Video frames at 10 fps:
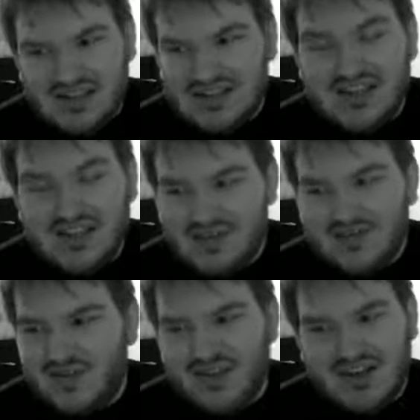continue to
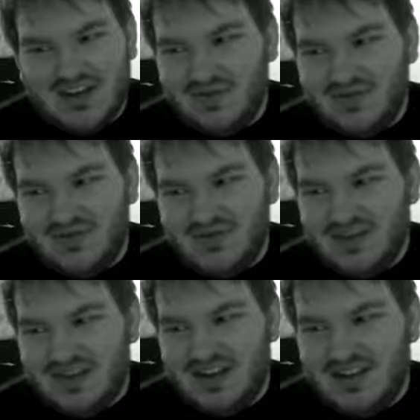feel terrible
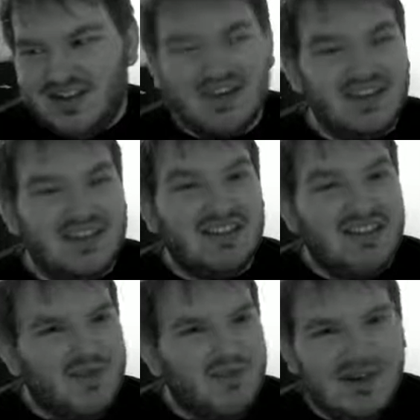saying this because I
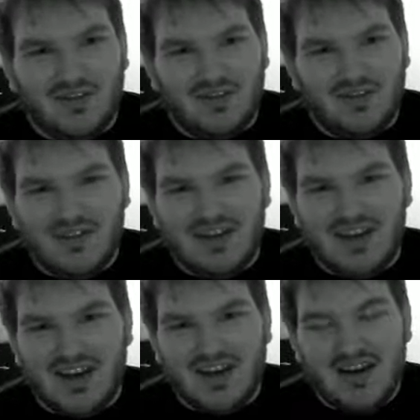love Peter Lorre to
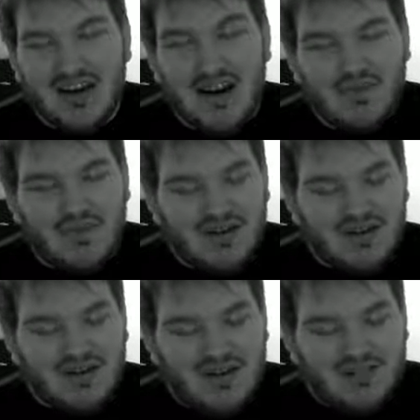death,
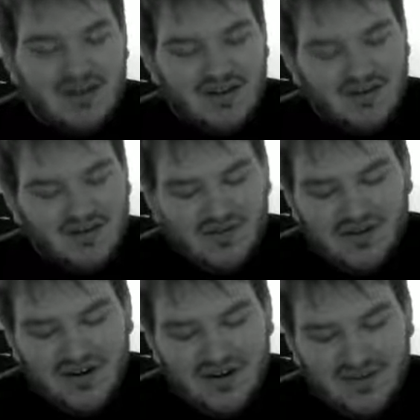but Peter
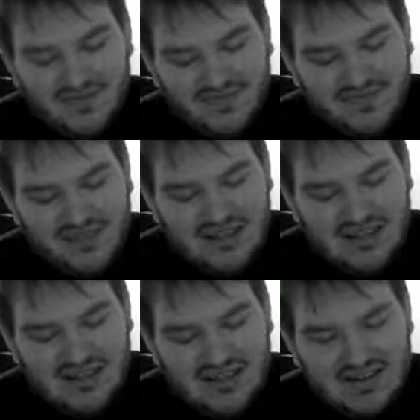Lorre,
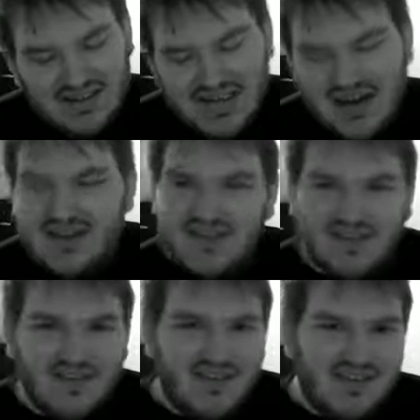his
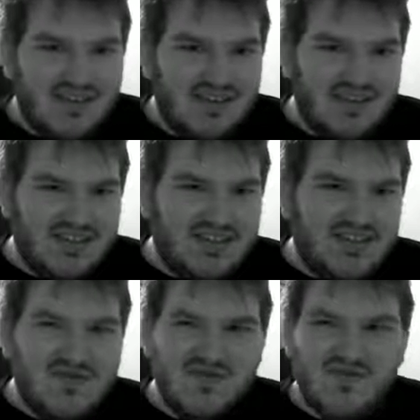character is just
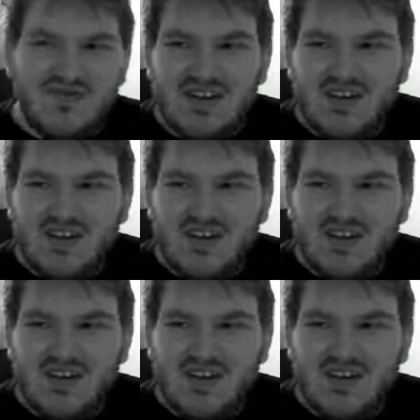so